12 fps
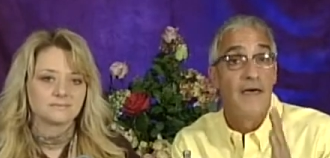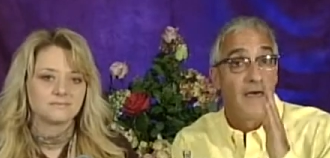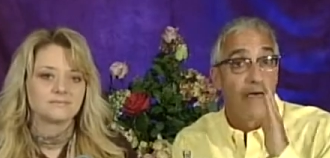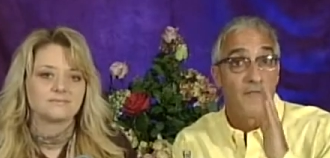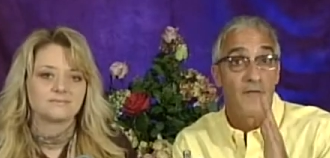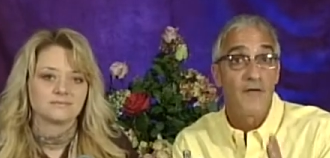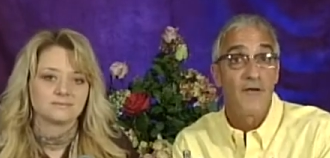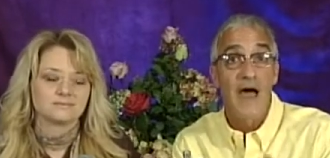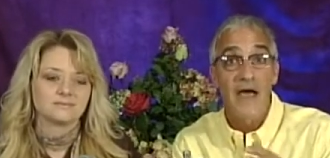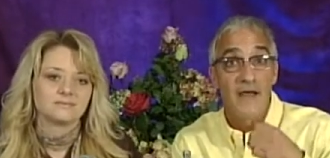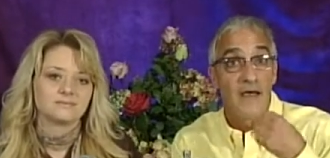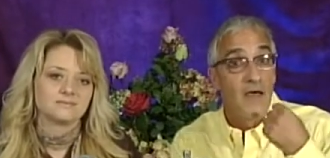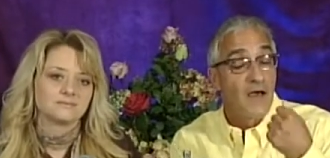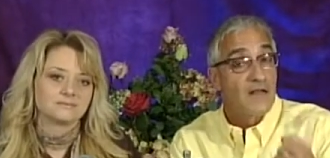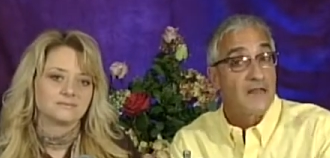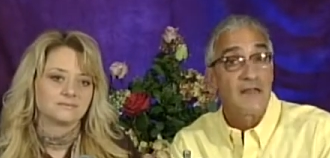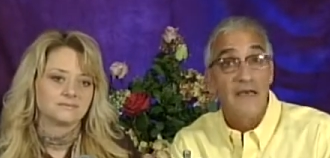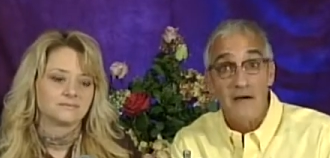Speaker 1: If you're not
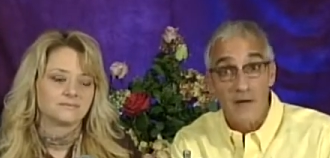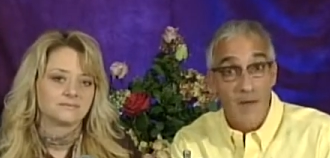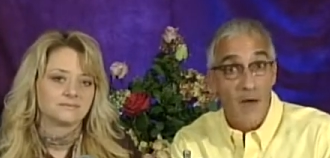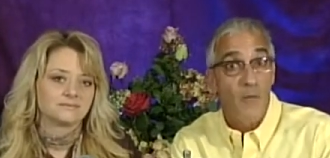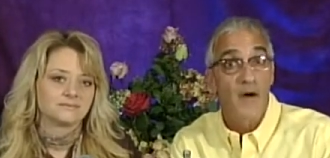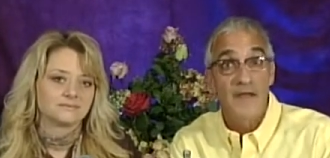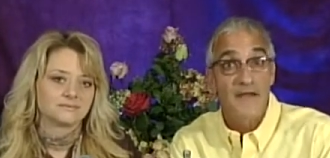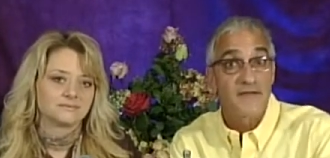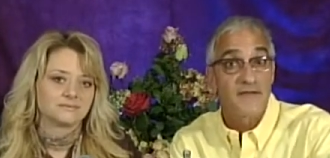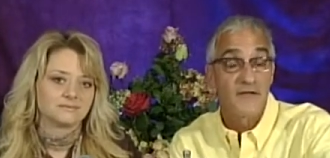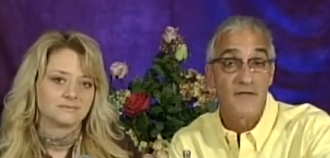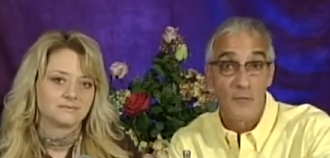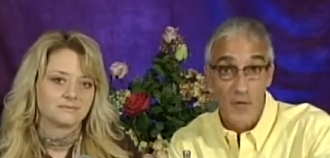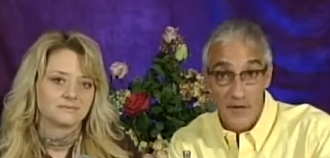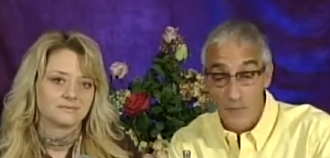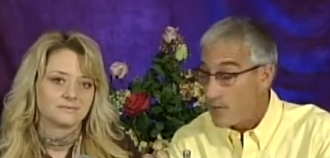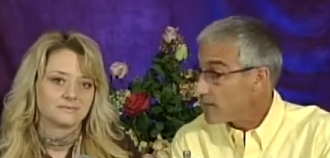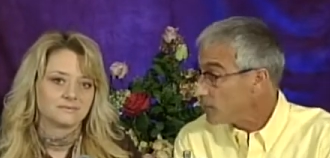clear about what is to what,
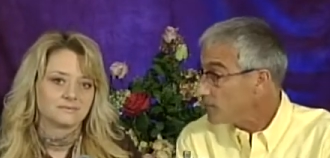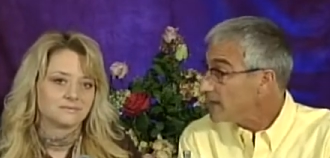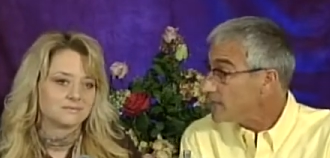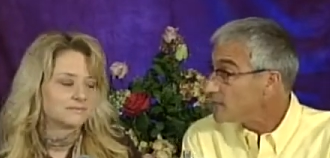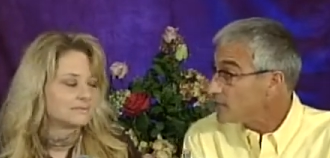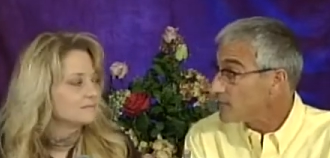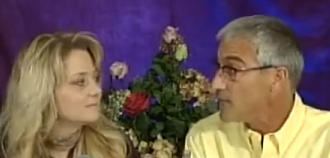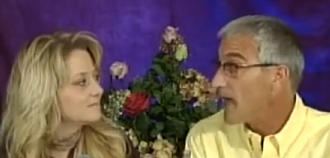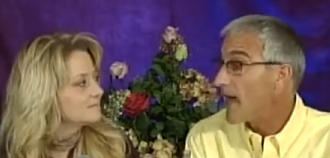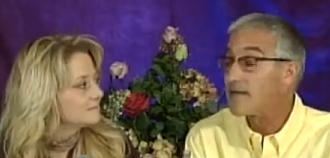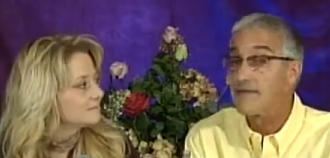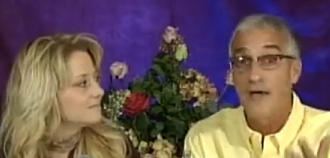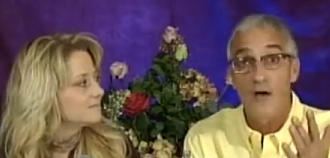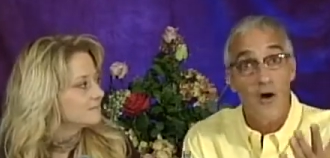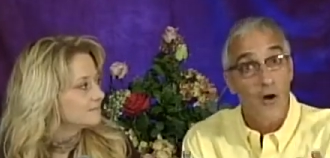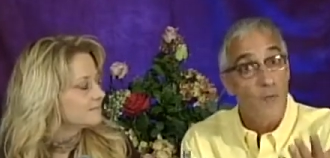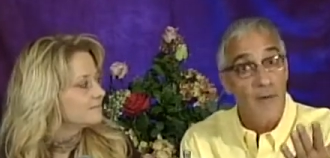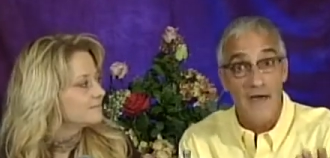what you need to do next, then
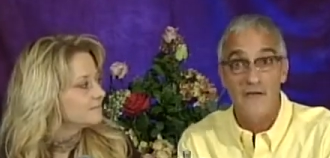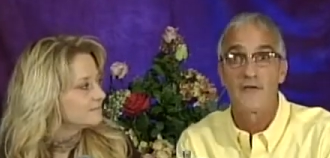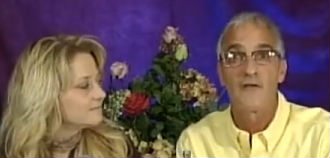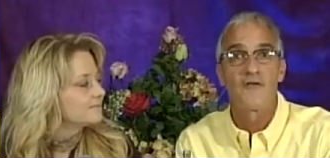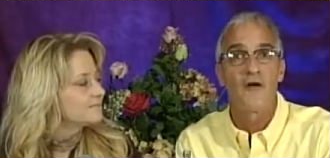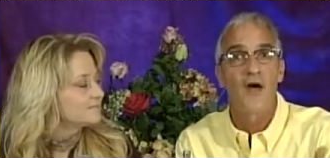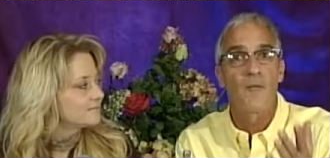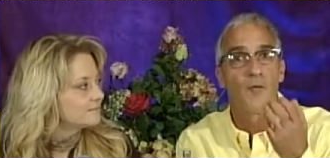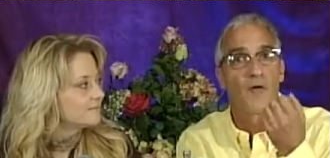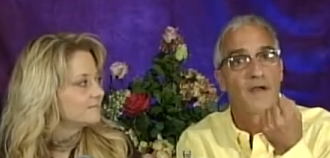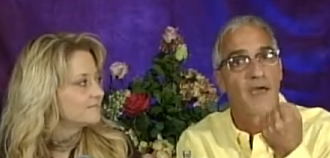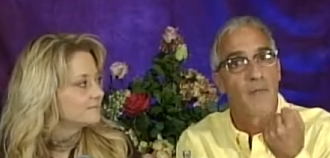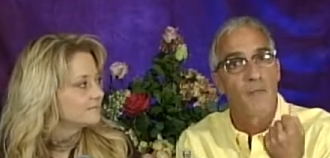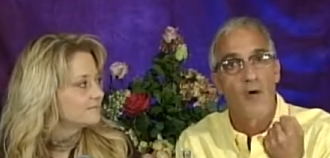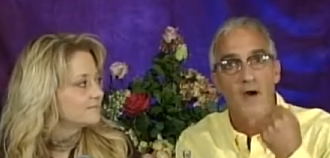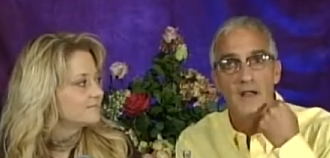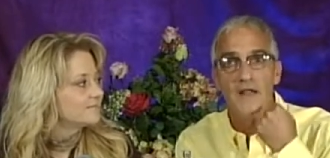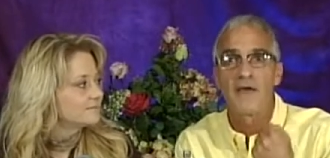go back to the drawing board and get
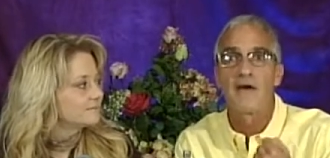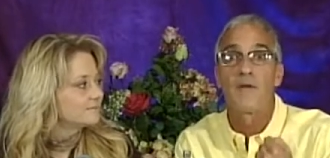more clear